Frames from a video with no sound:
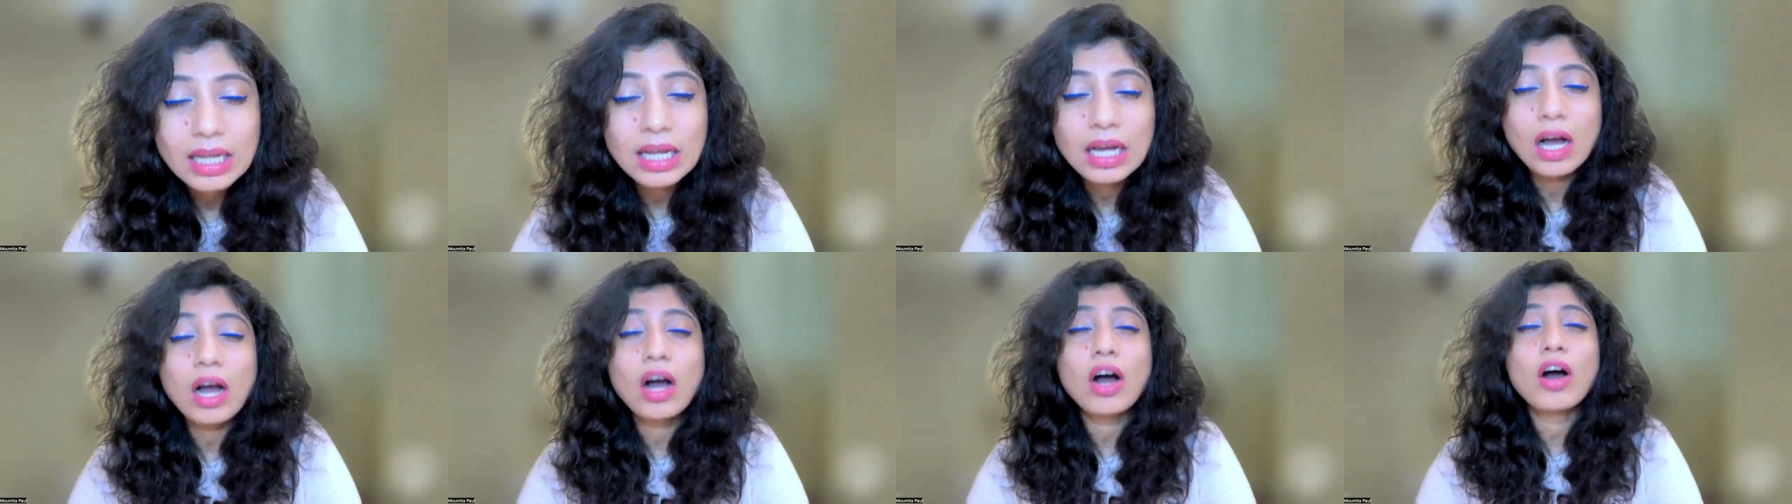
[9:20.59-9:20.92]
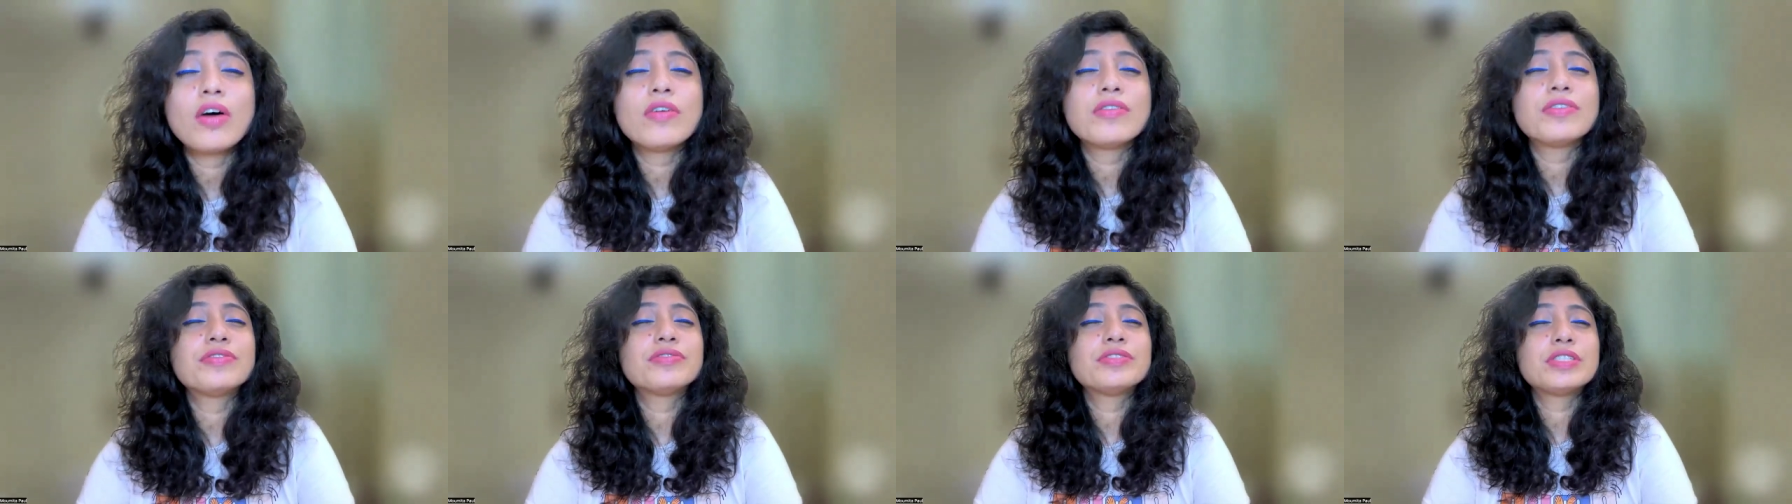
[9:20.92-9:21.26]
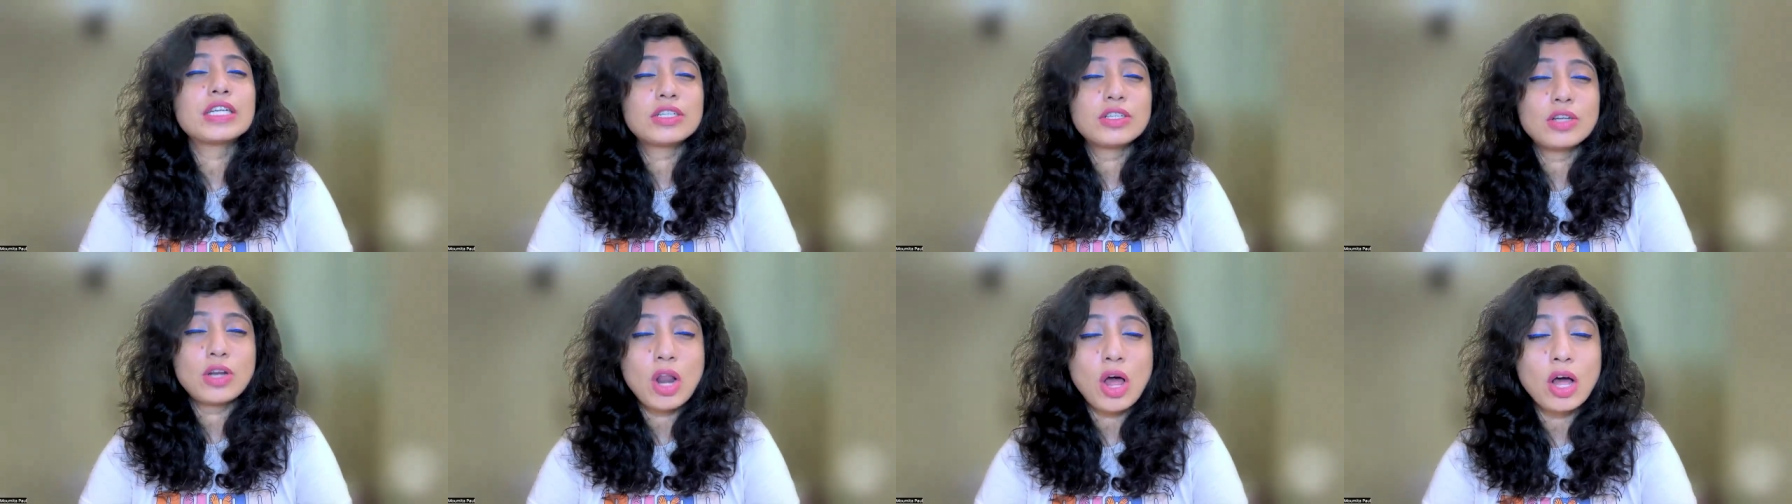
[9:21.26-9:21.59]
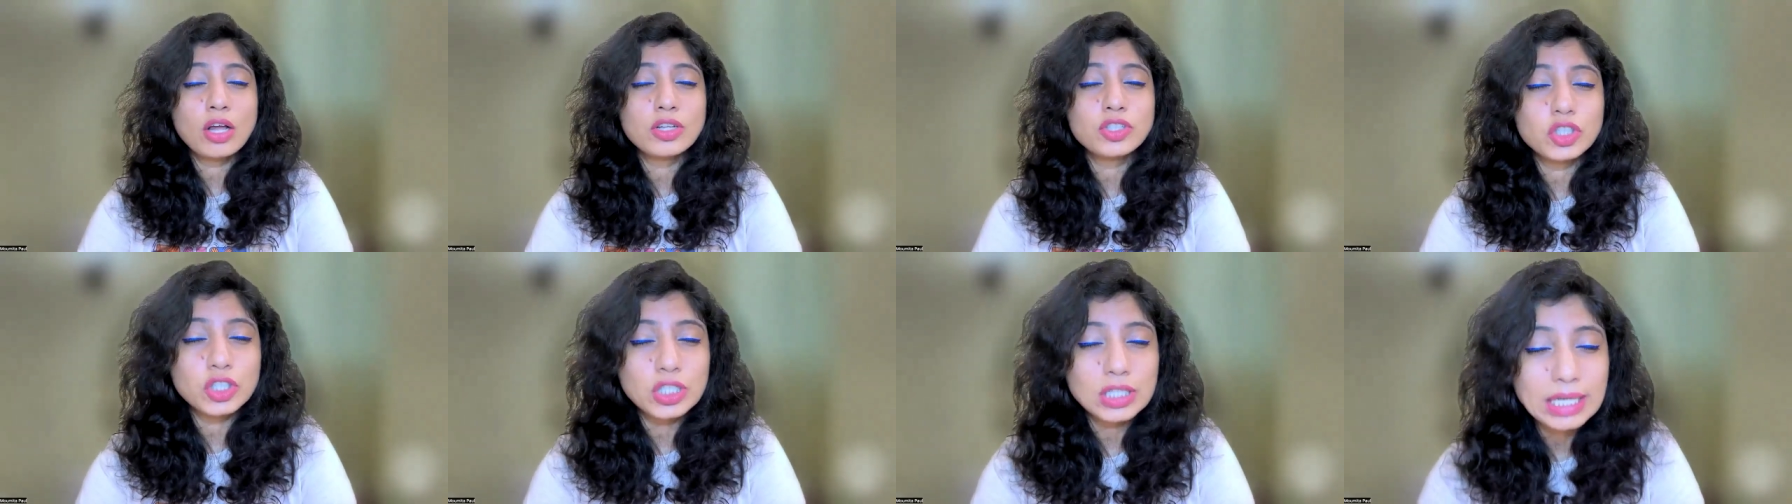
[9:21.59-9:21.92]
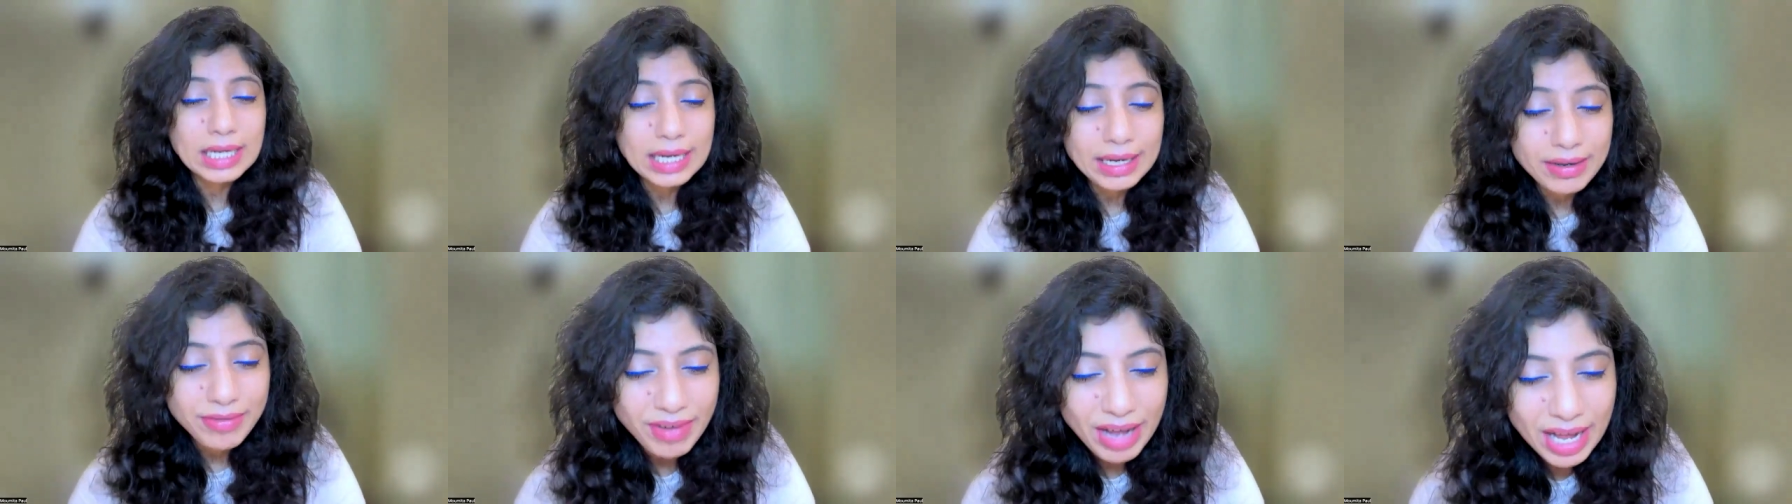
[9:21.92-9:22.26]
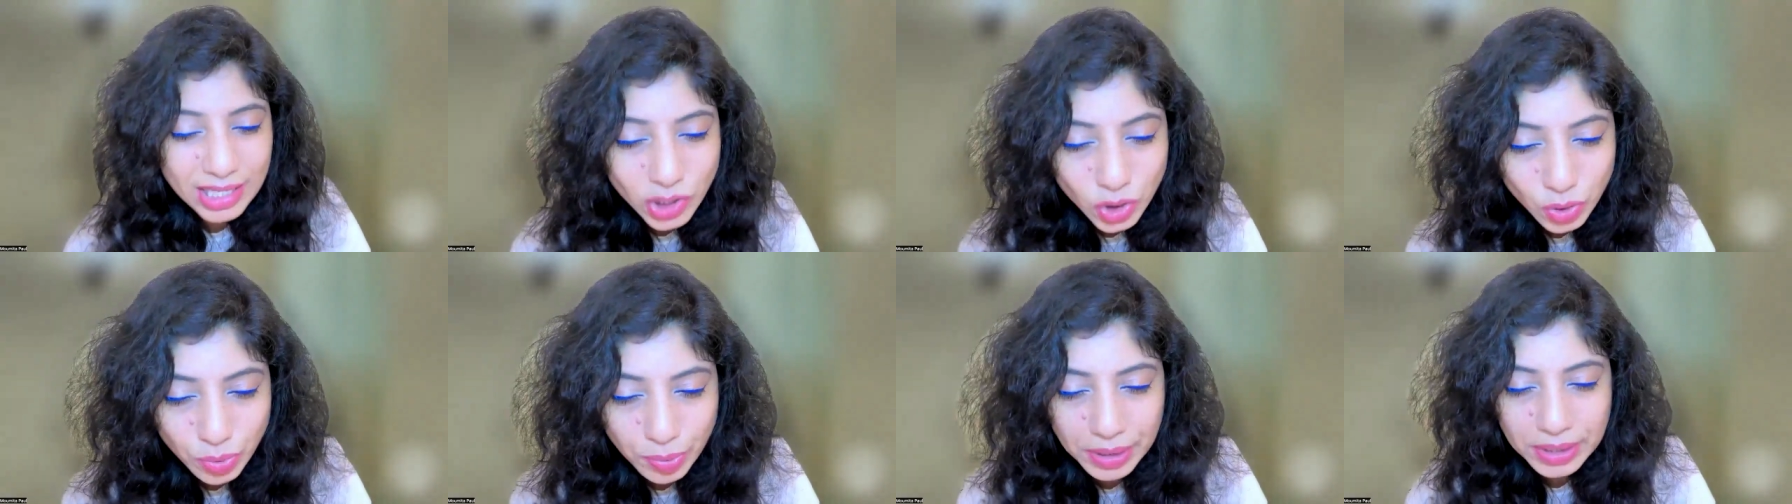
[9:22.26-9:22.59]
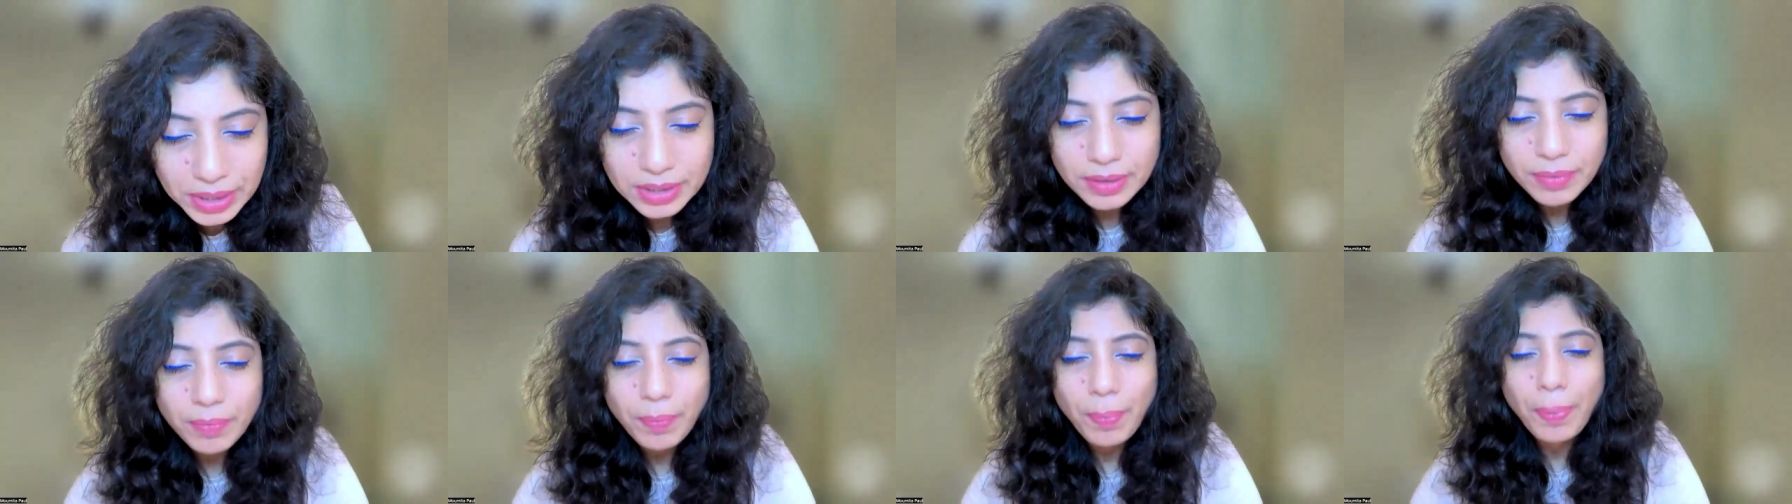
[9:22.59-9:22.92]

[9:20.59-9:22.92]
of technological advancement.